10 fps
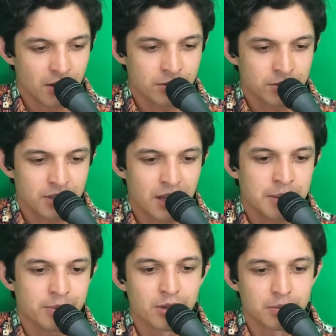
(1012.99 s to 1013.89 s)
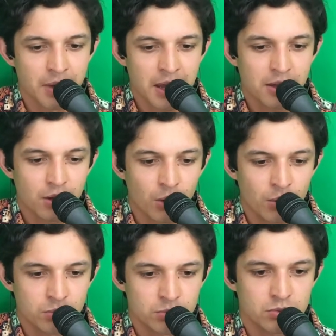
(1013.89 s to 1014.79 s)
on time on my
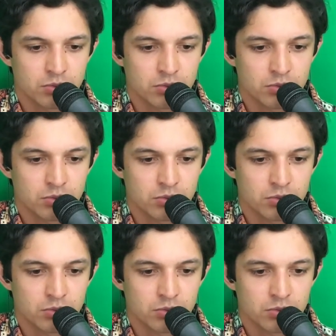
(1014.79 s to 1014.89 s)
own.